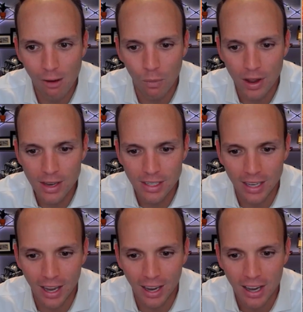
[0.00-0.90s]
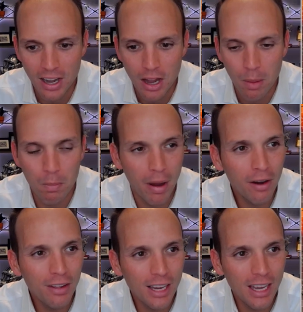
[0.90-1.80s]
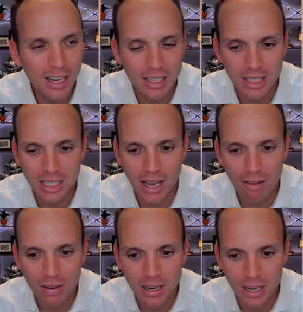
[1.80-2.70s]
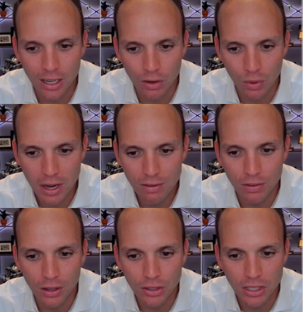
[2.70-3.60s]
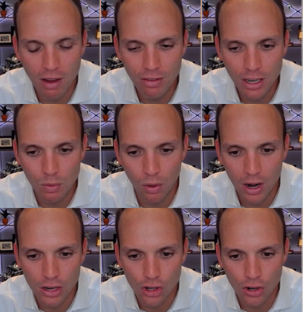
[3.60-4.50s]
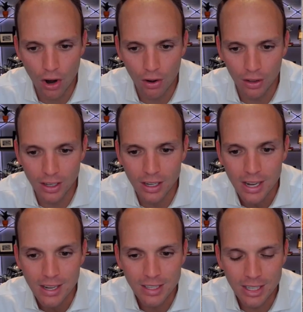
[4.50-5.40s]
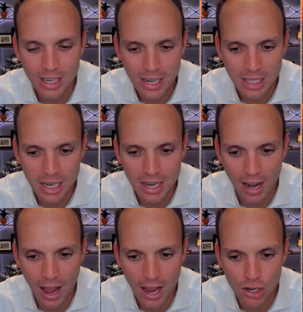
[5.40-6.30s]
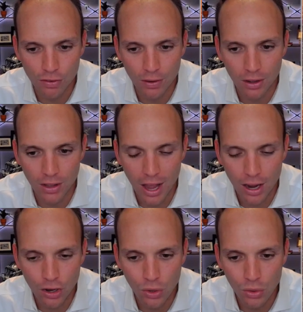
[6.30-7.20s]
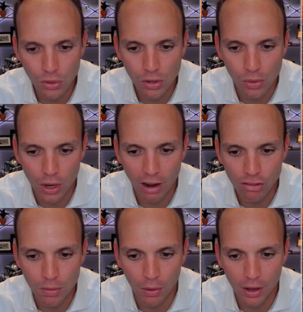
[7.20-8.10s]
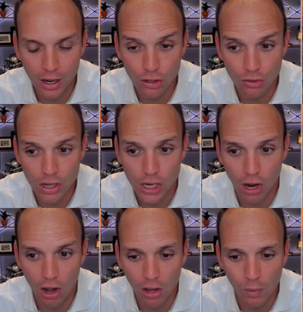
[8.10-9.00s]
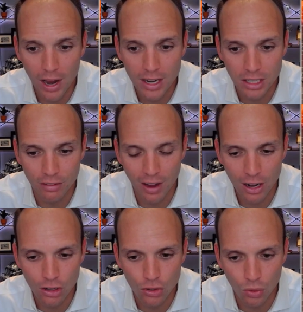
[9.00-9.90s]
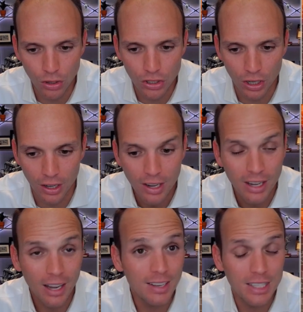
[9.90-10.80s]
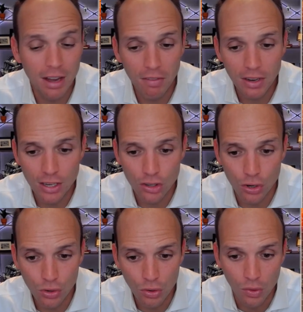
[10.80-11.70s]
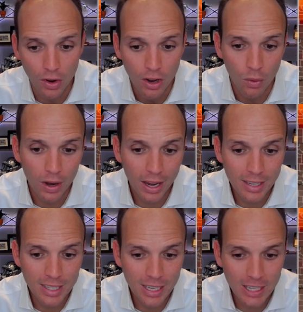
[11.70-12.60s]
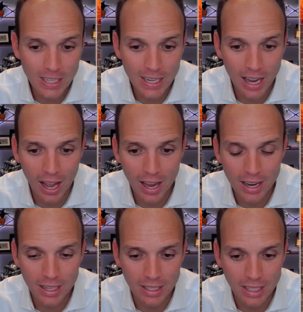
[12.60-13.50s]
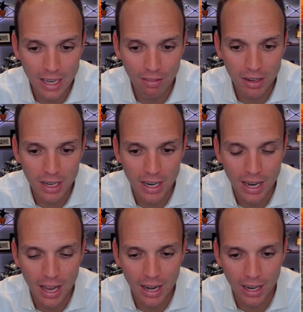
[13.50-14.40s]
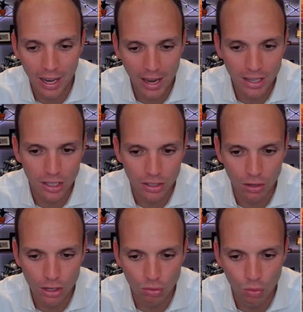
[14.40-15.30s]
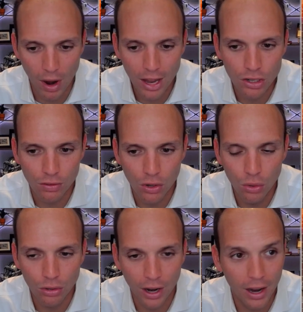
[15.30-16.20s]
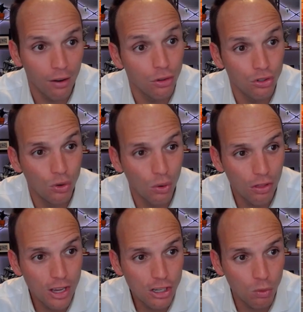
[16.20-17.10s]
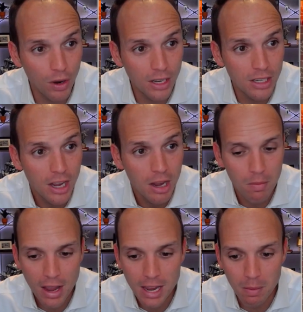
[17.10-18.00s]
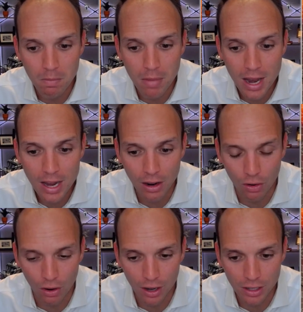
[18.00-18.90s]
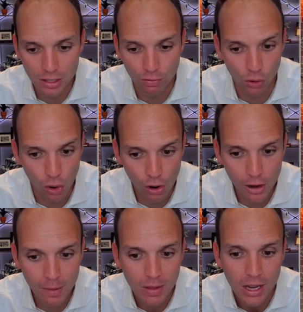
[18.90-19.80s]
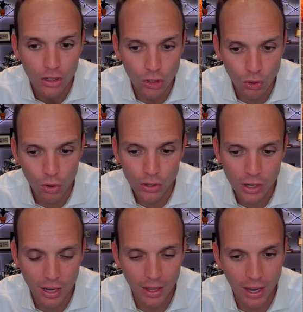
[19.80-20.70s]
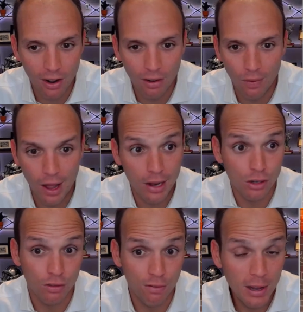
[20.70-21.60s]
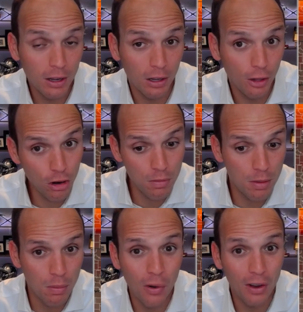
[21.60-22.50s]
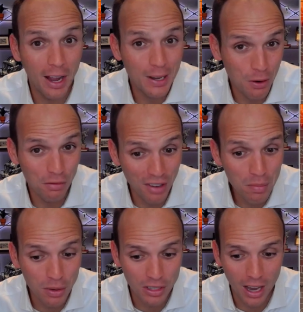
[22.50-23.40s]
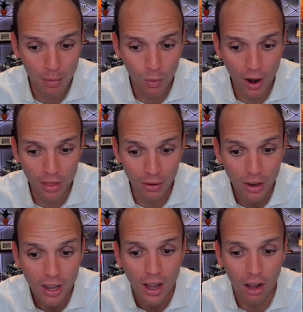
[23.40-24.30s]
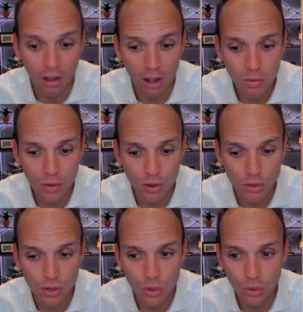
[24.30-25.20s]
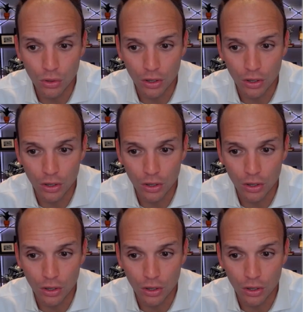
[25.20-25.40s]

Wednesday, barely getting to 70 in Greenville, 71 in Charlotte, 60 in Asheville, and that cooler, more comfortable air stretching all the way to Savannah, Georgia at 72. We got 69 to 70 in Atlanta. So this wedge of cooler air, those northeast winds, making many across Florida, Georgia, and the Carolinas feel a little bit more like November type weather, along with those cooler